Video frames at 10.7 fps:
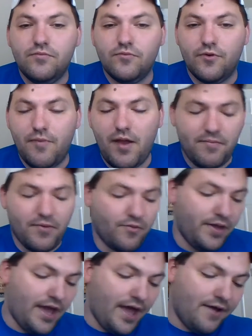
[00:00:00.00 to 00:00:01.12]
Remember,
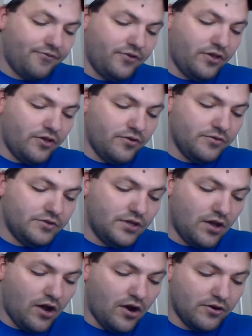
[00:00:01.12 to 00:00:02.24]
we have to use
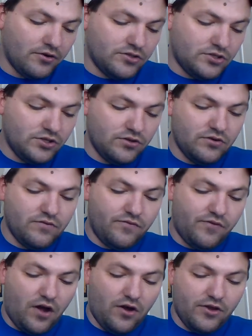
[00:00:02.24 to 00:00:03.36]
our two
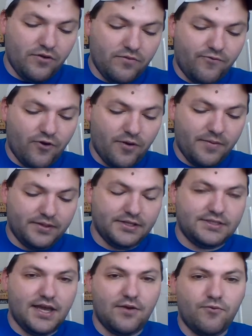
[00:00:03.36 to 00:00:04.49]
volume
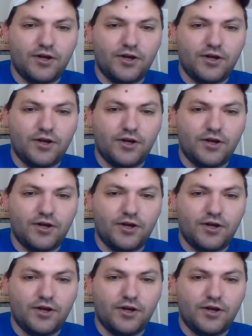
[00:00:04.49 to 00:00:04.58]
formulas then.